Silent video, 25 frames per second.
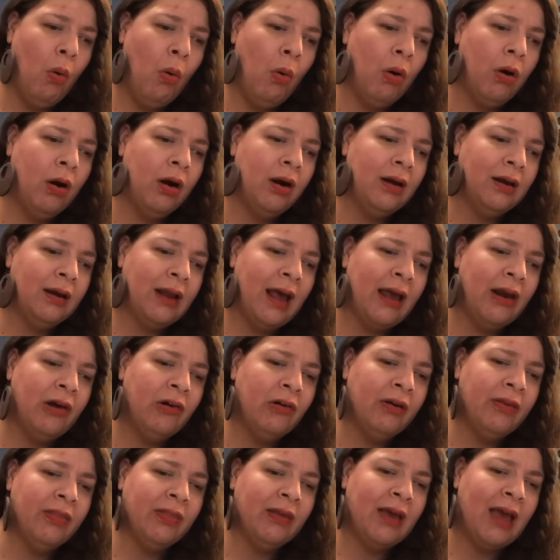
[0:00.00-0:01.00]
Or later
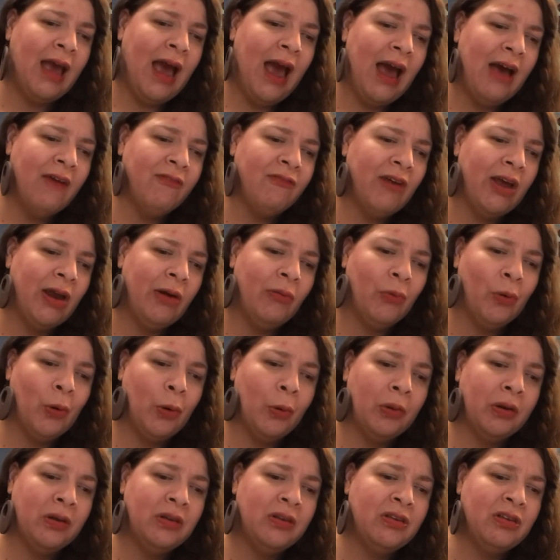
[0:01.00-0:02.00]
in the cafe
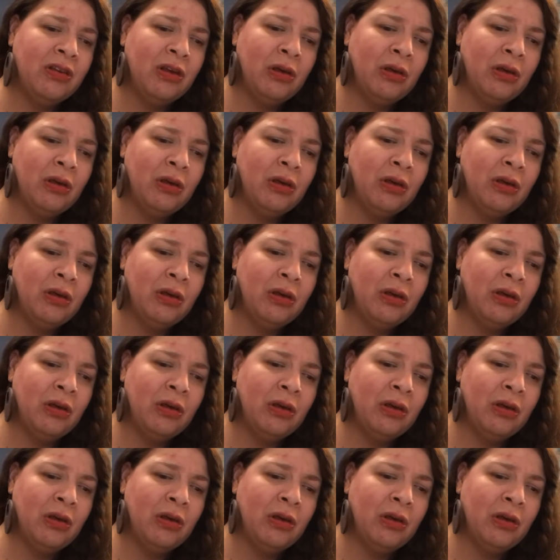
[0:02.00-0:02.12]
ruins,